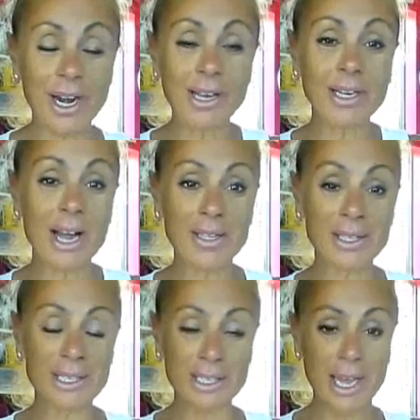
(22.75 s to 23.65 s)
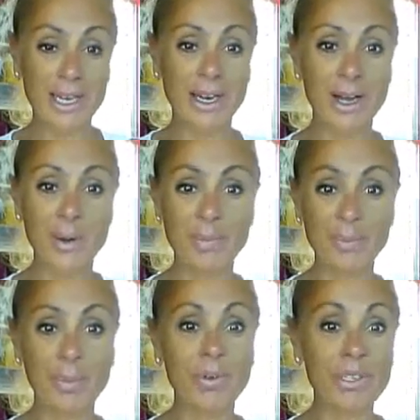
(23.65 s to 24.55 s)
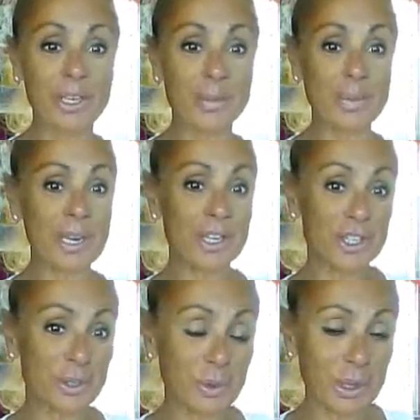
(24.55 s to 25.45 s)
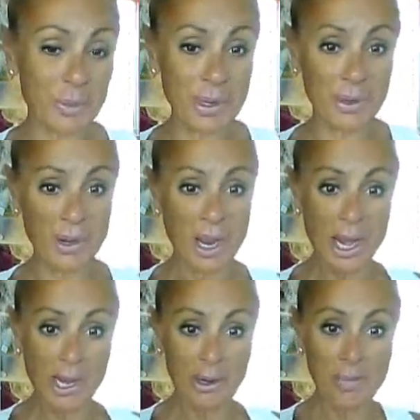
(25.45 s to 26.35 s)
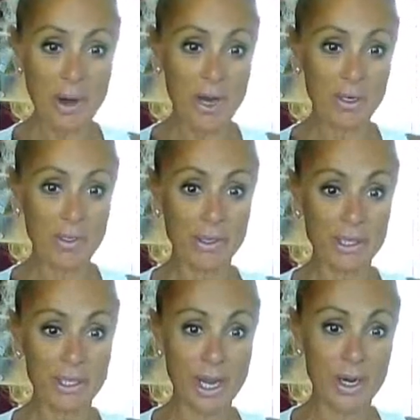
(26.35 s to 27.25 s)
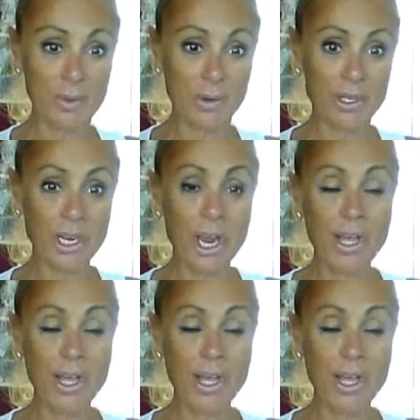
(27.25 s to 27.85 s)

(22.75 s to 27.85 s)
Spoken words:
I got this at Movies on the Beach when they're playing Harry Potter and this is Hogwarts.